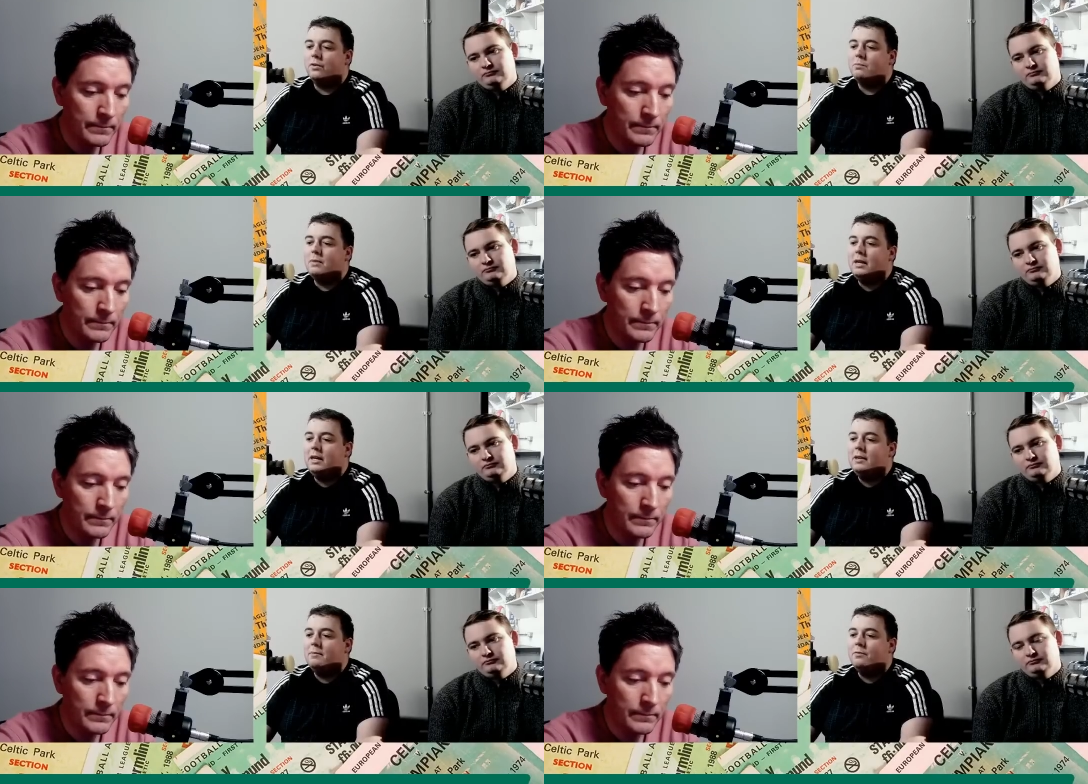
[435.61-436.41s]

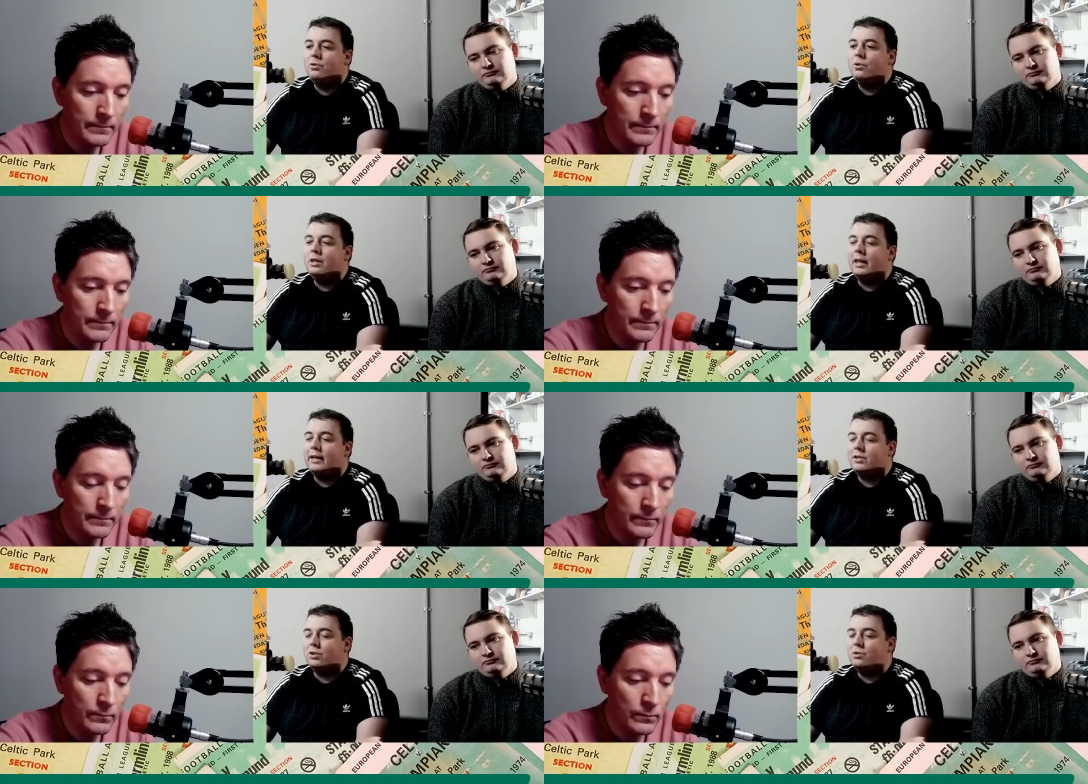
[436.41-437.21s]
Speaker 1: me, throwing
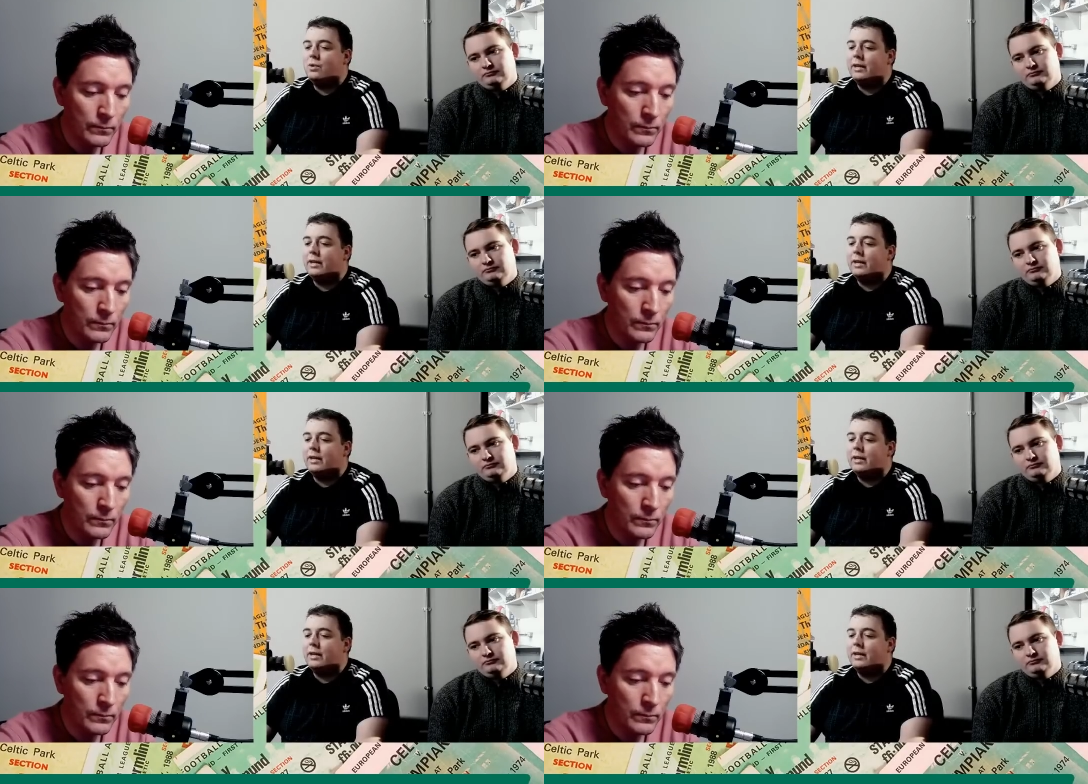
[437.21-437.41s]
Laxalt